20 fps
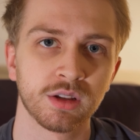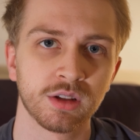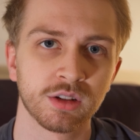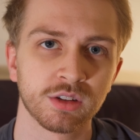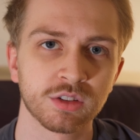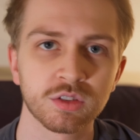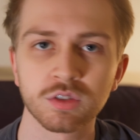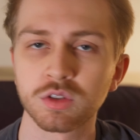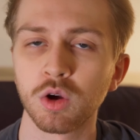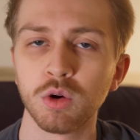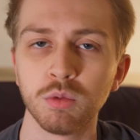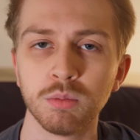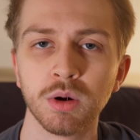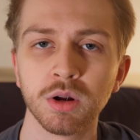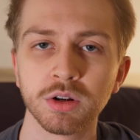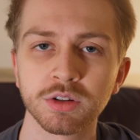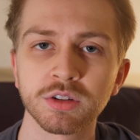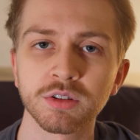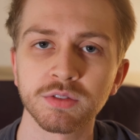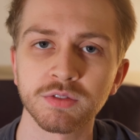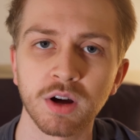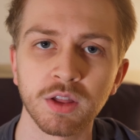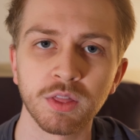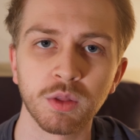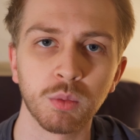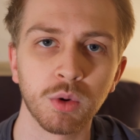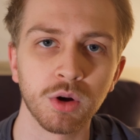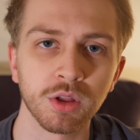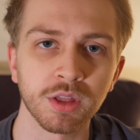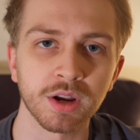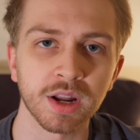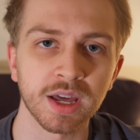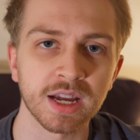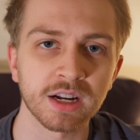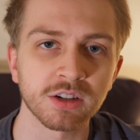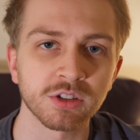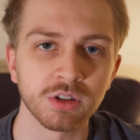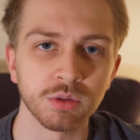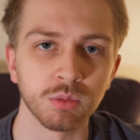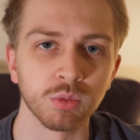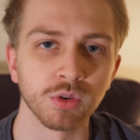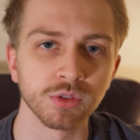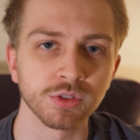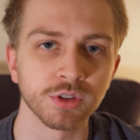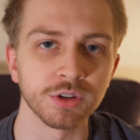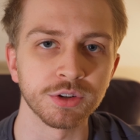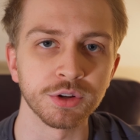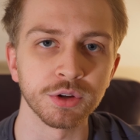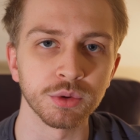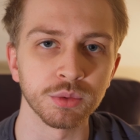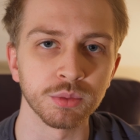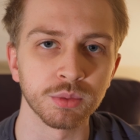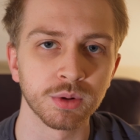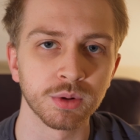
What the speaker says: so much to find the work that I actually want to do.